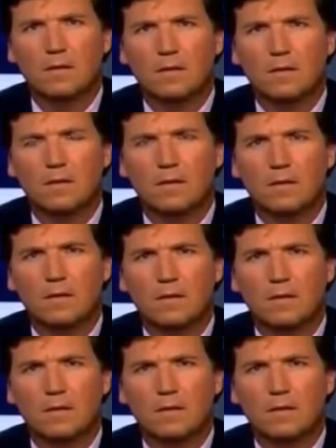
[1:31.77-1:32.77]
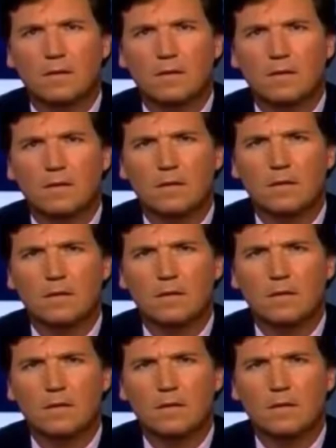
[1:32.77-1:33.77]

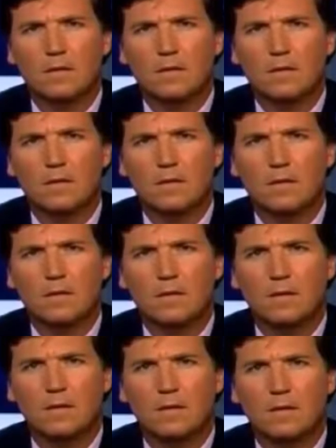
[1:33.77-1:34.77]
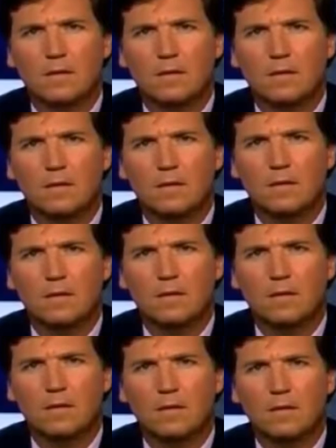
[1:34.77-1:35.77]

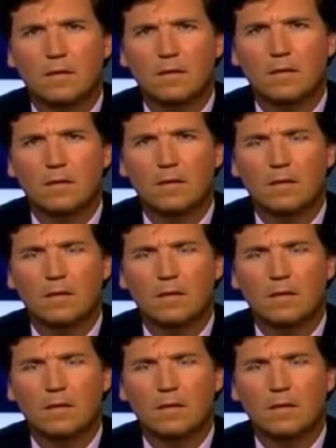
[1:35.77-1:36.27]
No words are spoken by the person on screen.